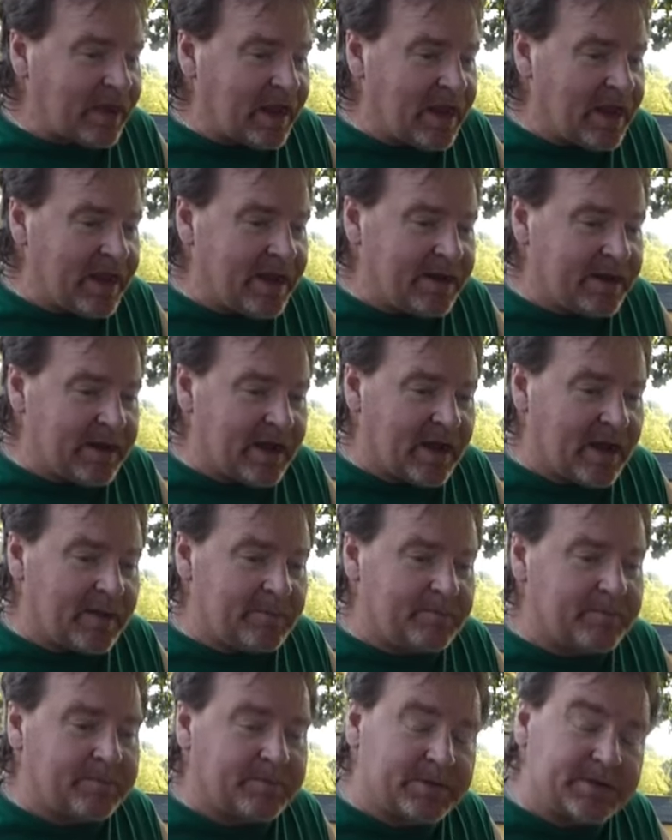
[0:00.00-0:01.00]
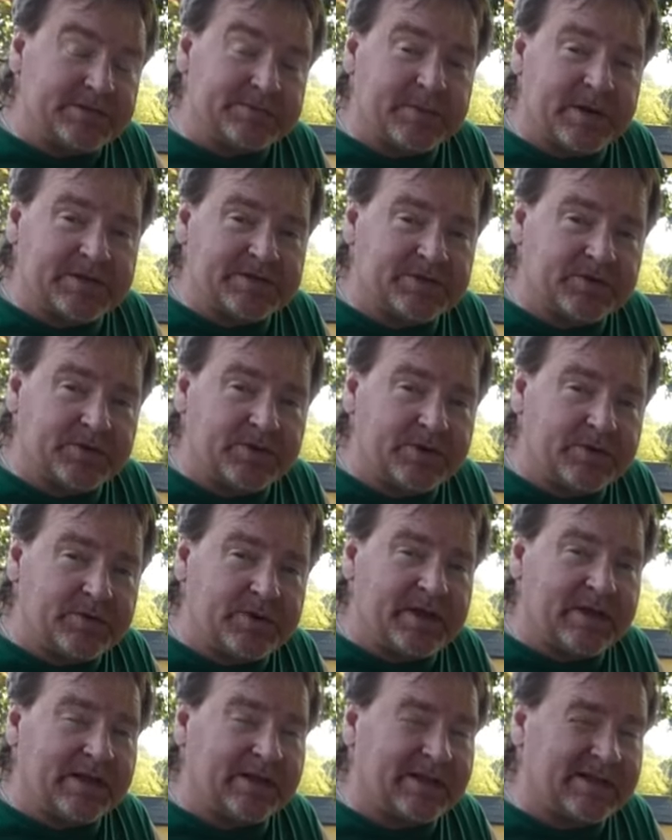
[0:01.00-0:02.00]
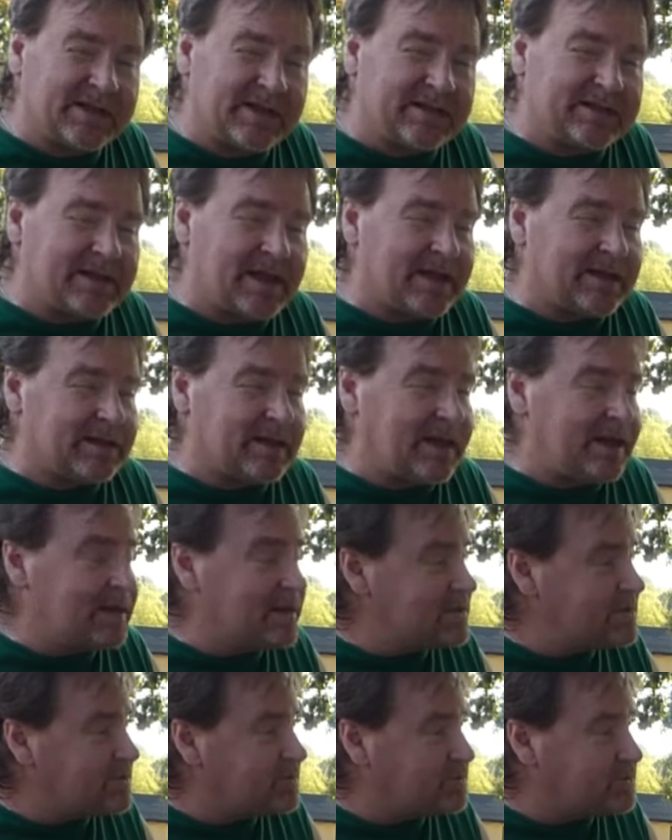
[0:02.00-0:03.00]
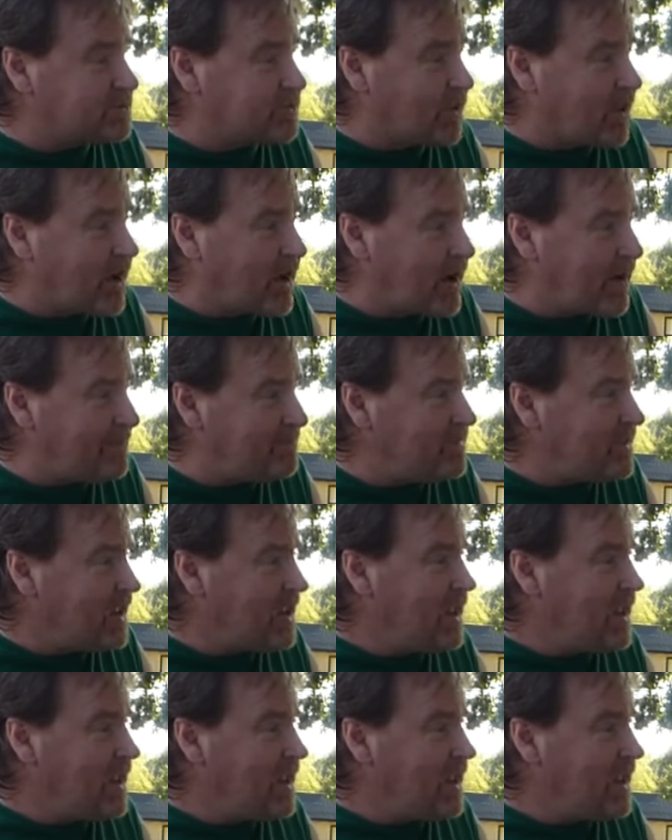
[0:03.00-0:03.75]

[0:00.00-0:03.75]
And please make sure you click that like and subscribe.